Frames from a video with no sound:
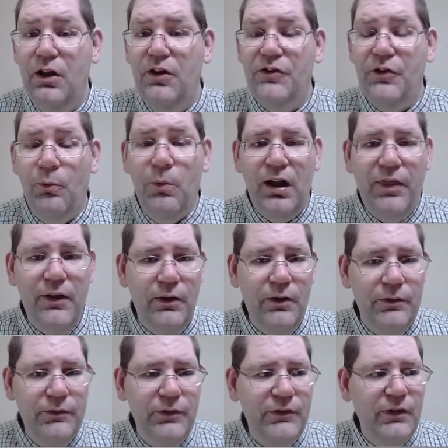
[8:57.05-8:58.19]
So one of
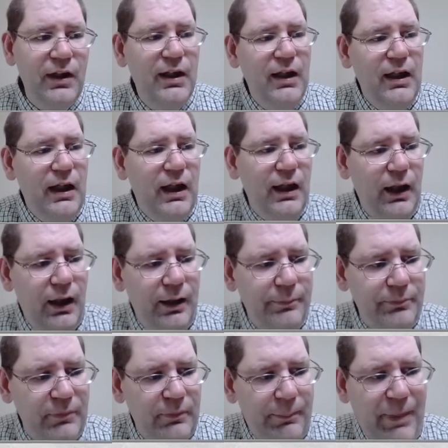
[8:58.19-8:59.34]
those,
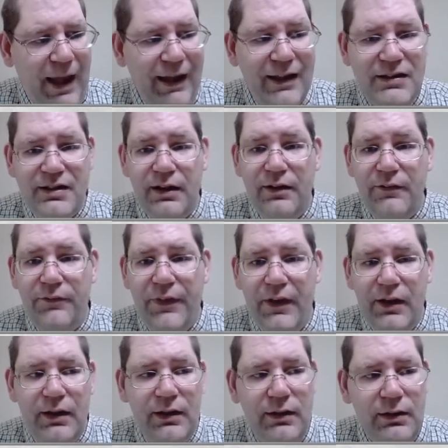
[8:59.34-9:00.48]
a package of
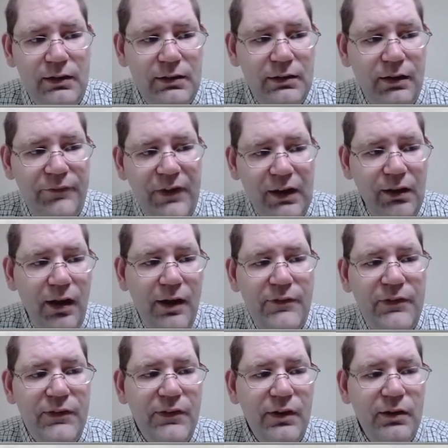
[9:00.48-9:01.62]
the
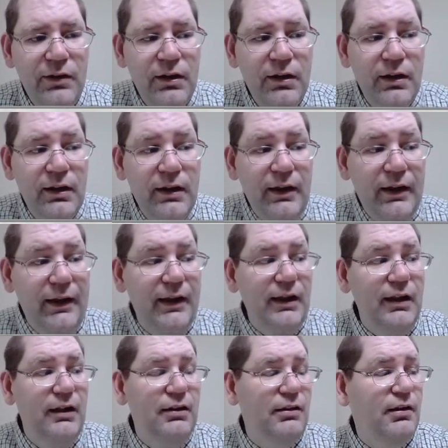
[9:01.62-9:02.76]
gloves,
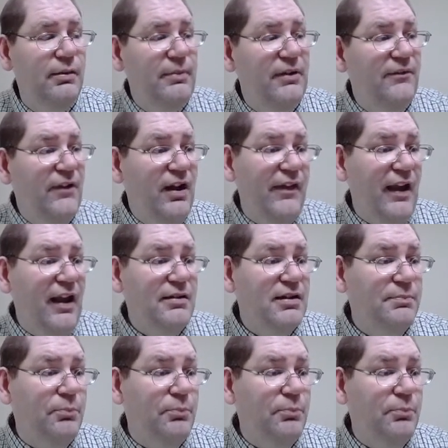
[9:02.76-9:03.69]
and to be fair, that's